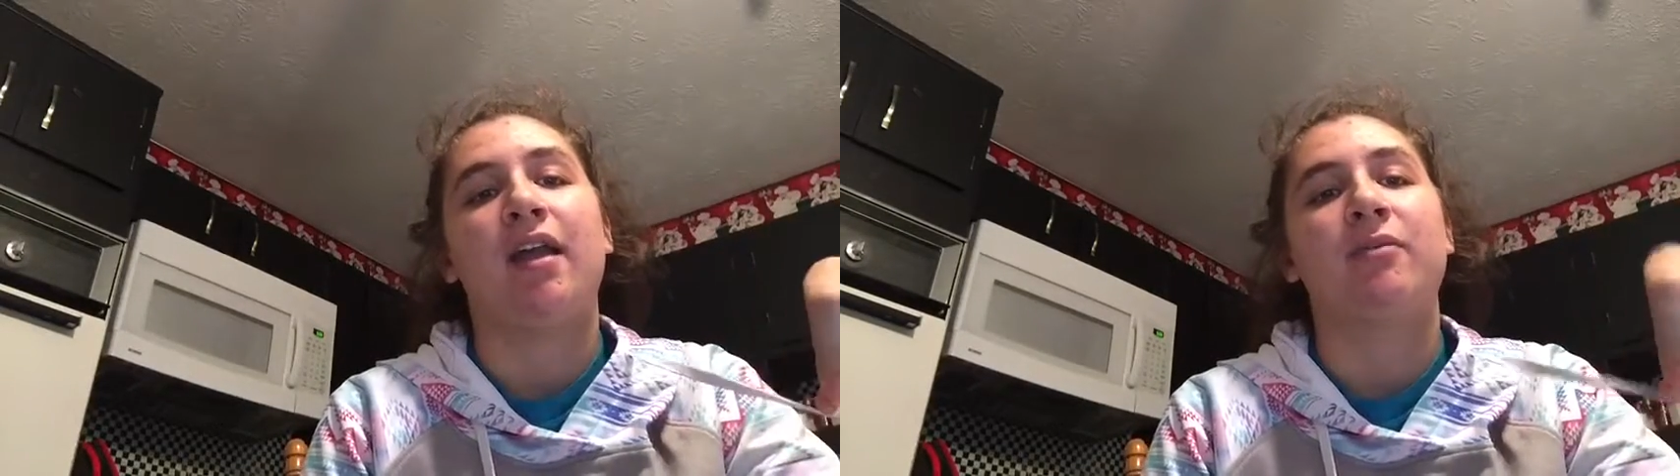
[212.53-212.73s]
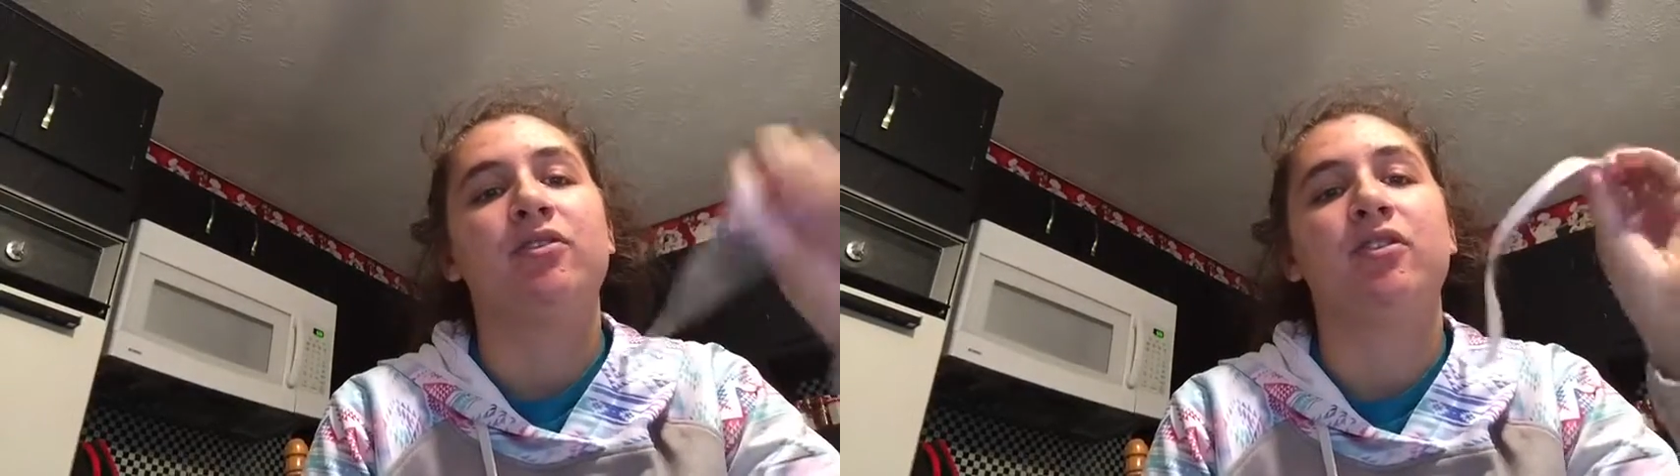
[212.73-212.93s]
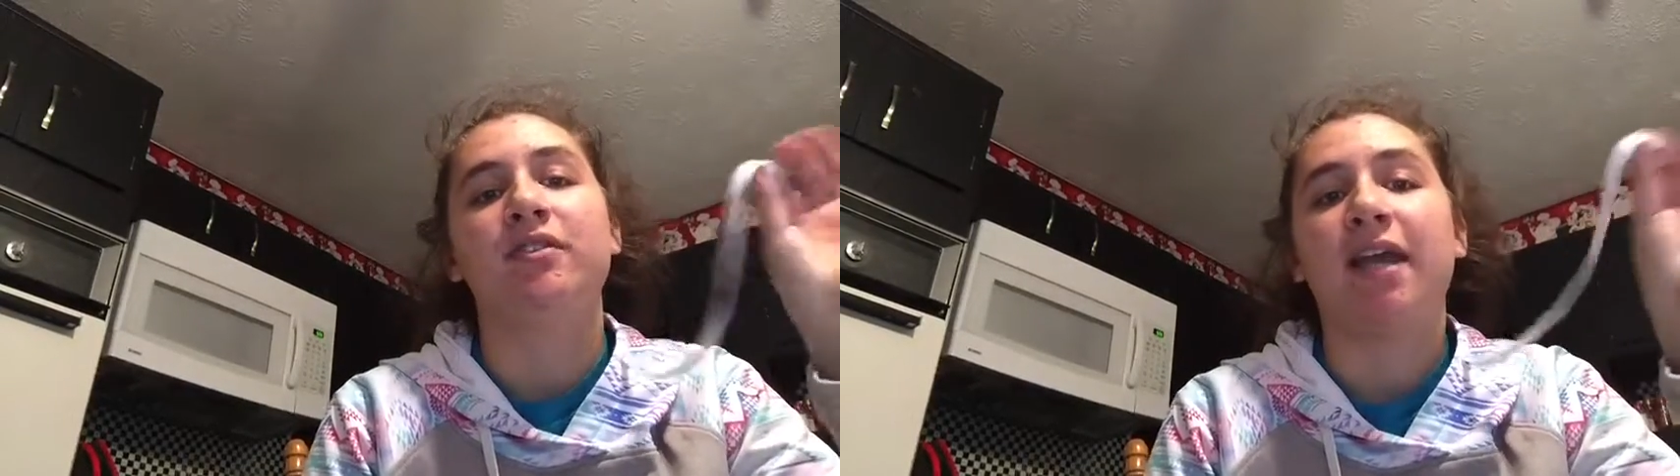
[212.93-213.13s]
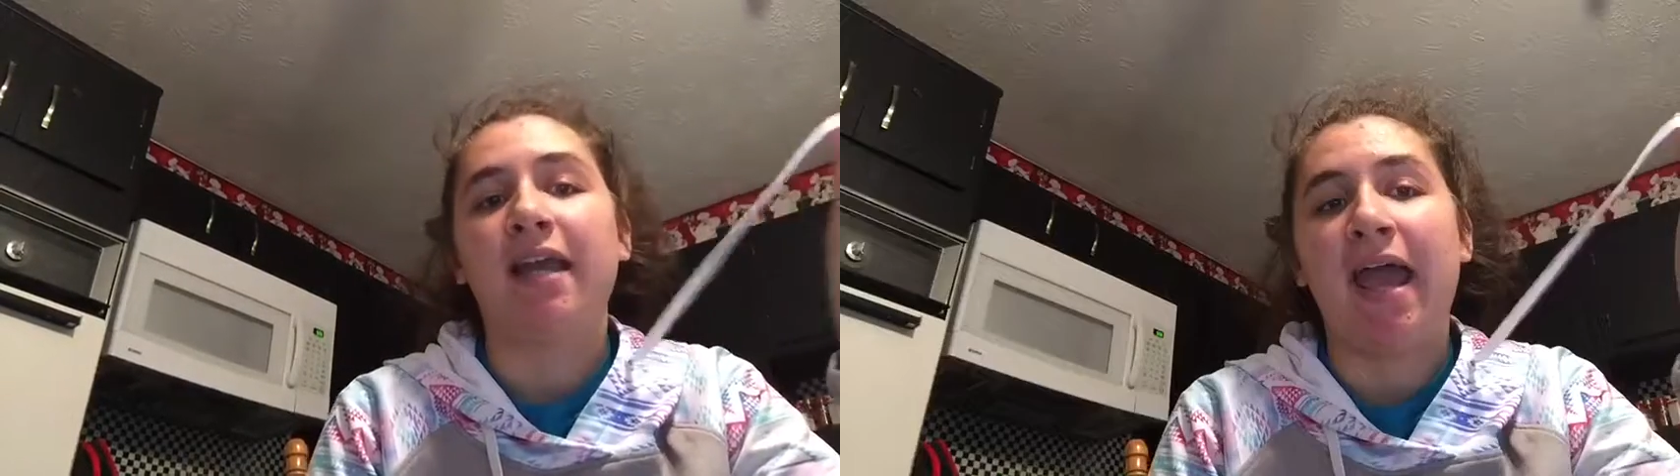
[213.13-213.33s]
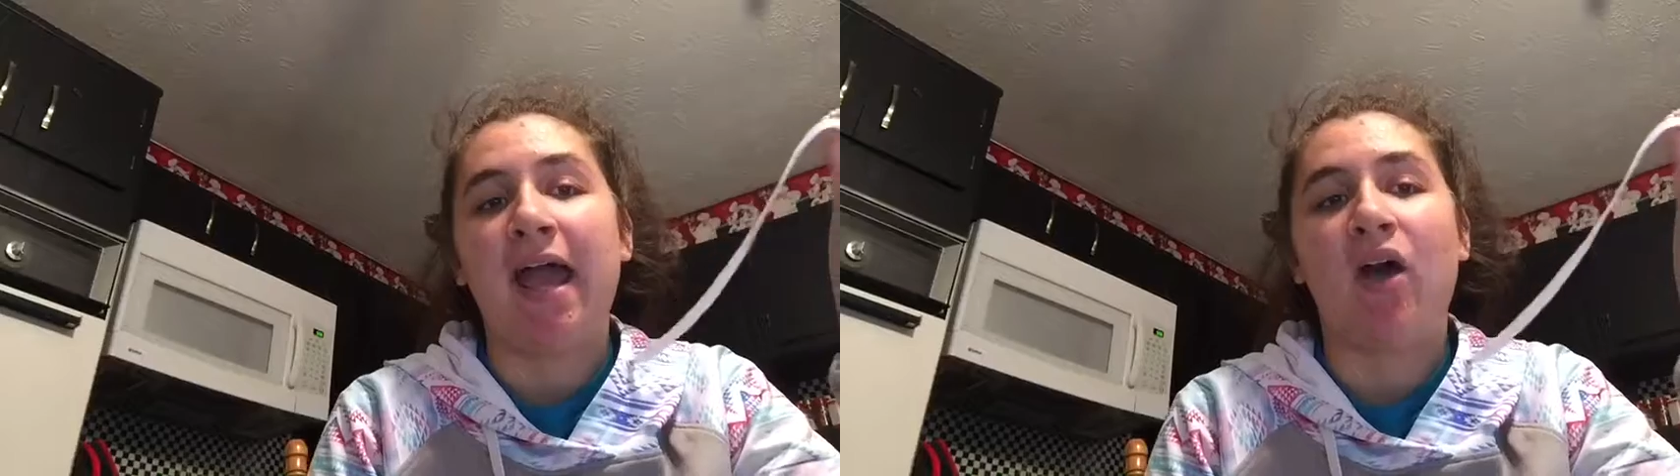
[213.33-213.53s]
And I'm just gonna say
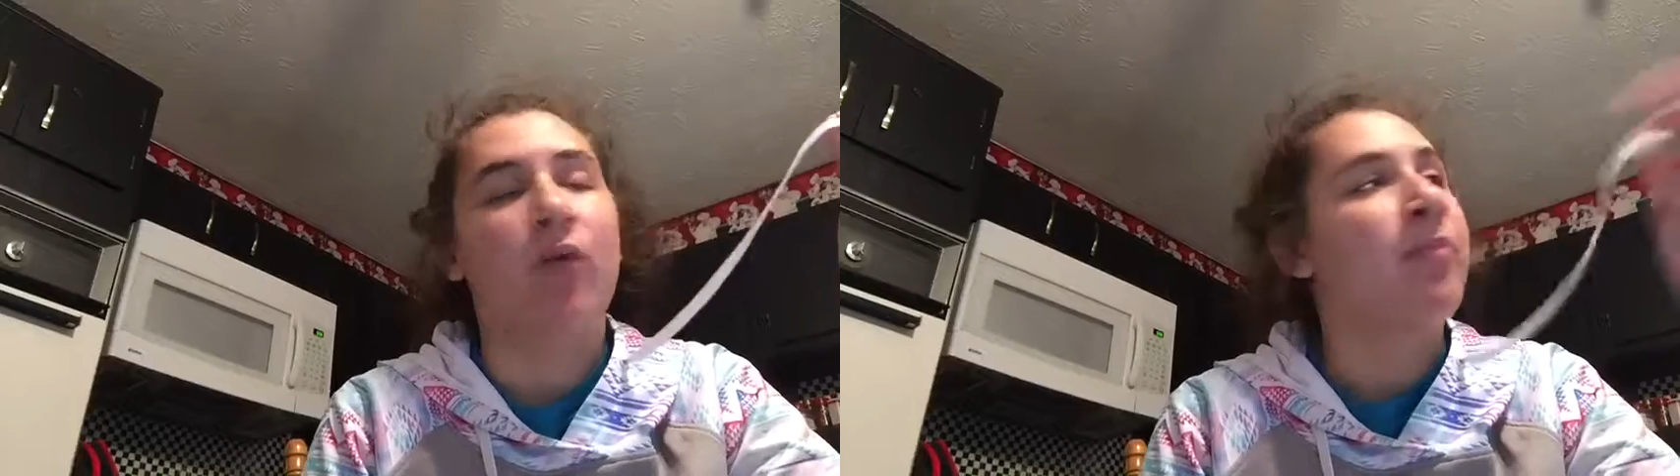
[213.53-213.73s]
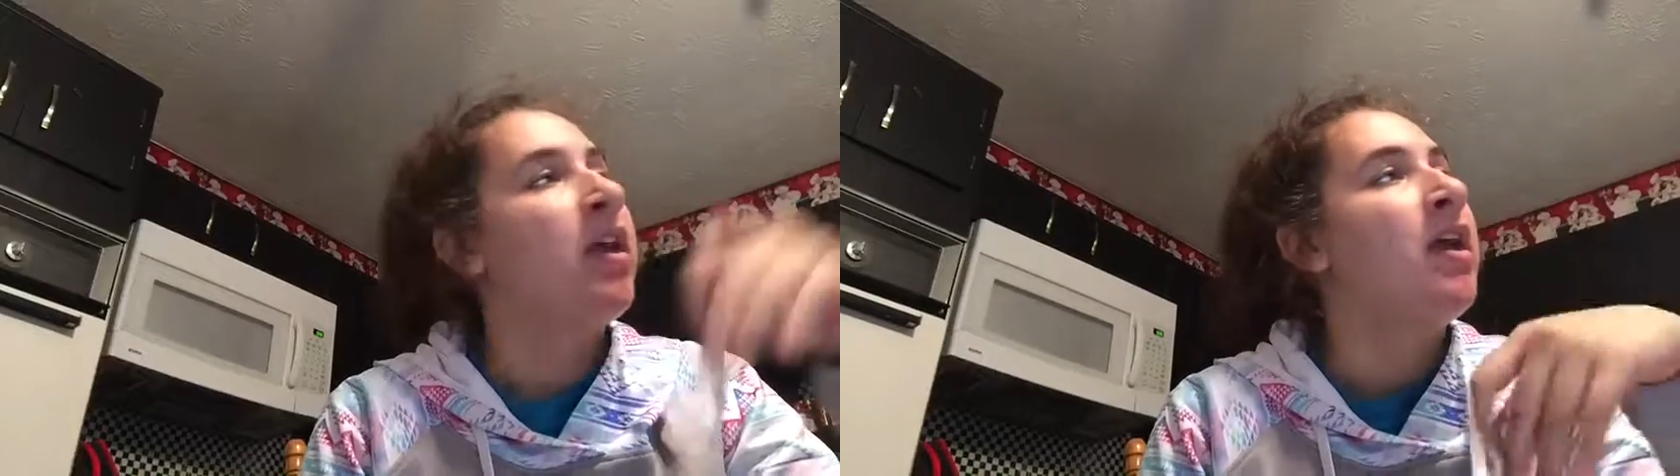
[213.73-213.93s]
now,